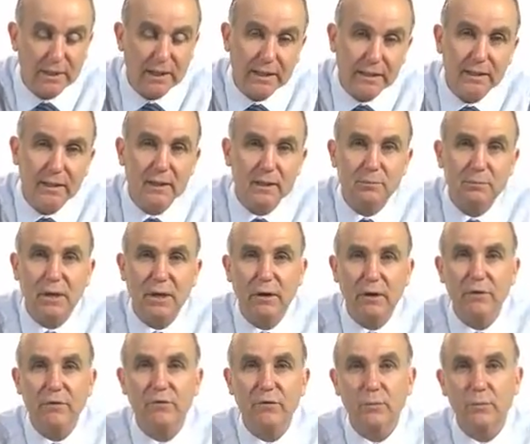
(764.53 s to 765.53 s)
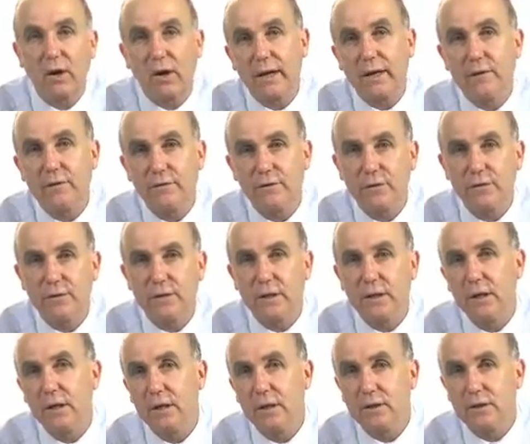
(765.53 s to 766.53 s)
in this period from 1950
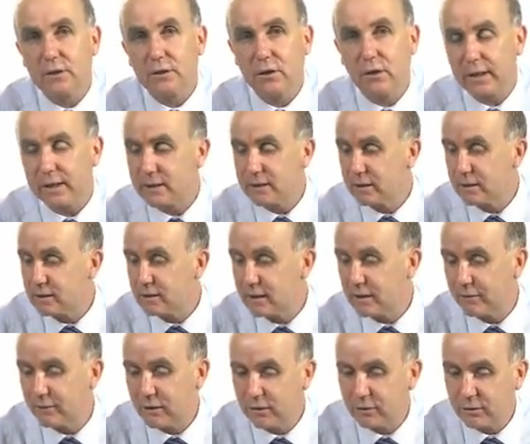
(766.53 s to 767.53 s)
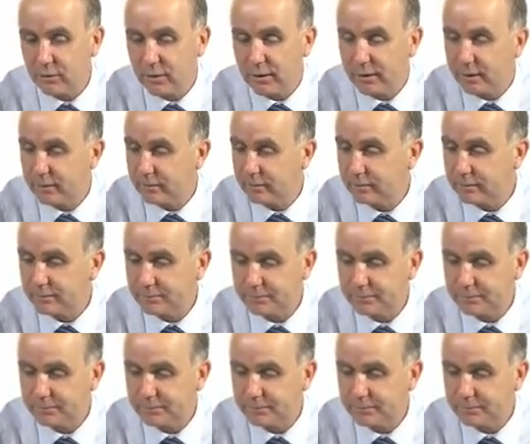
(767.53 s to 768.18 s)
to 1973.